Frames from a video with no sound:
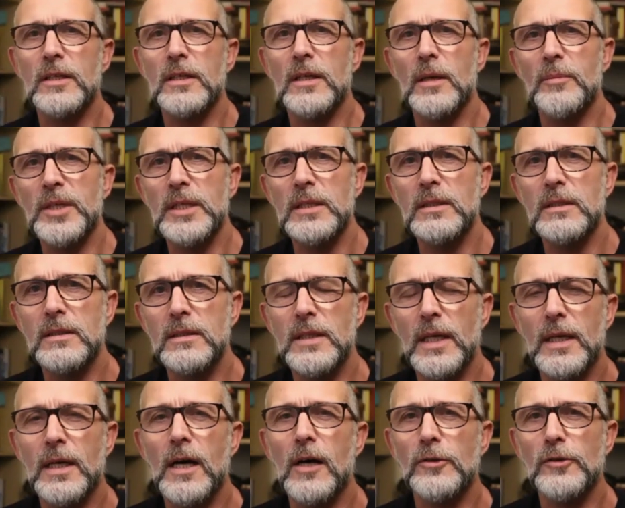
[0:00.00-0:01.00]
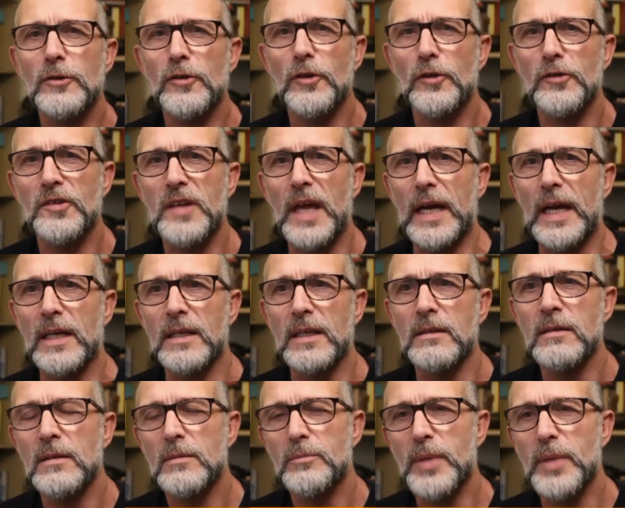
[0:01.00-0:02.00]
I mean, you can't sustain
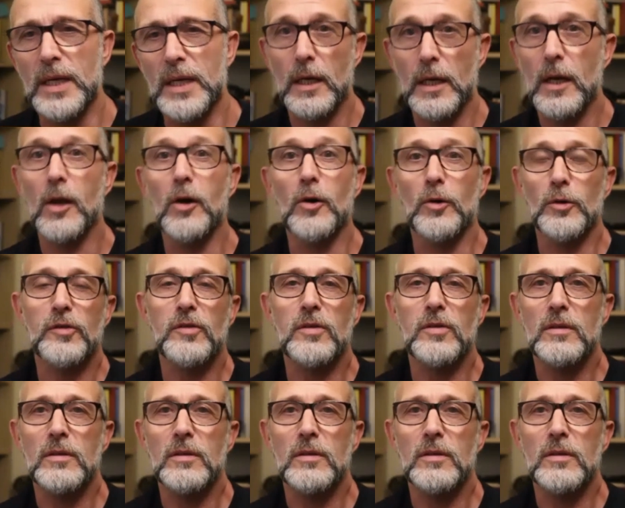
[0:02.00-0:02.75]
being closed